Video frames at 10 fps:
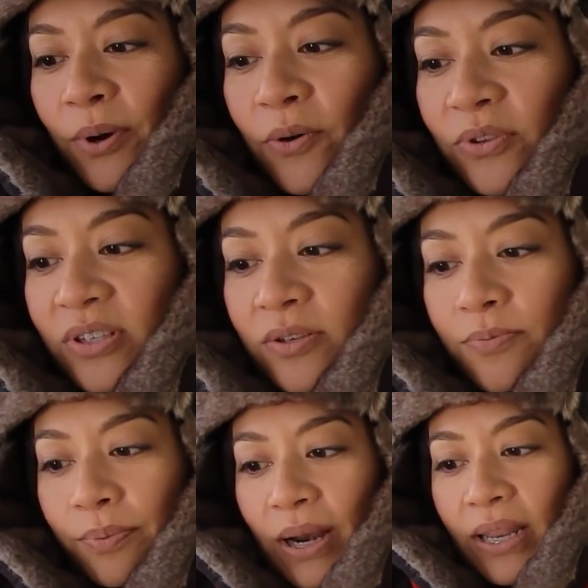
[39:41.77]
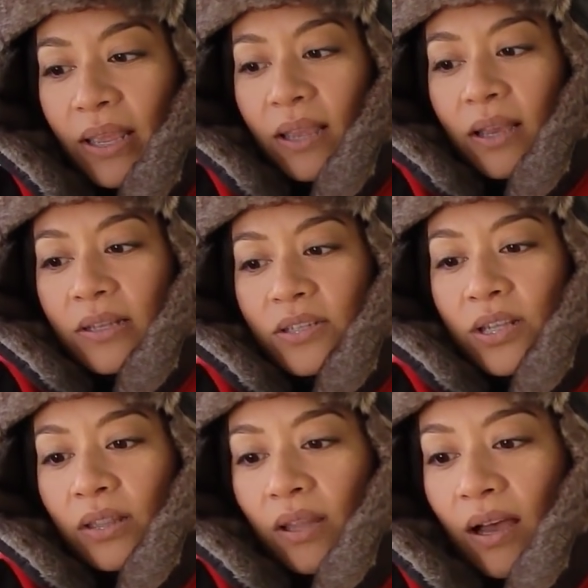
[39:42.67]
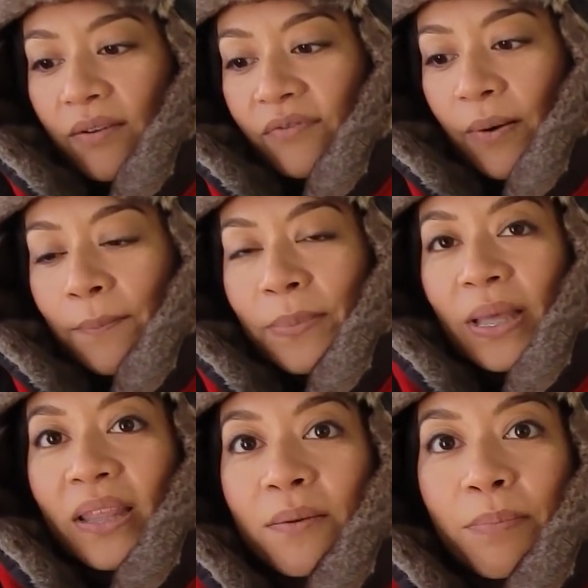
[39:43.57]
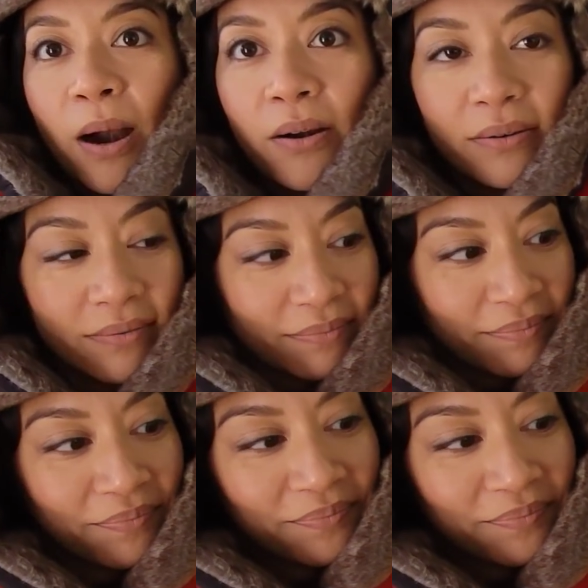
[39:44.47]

both spreading to love from Billy Barton.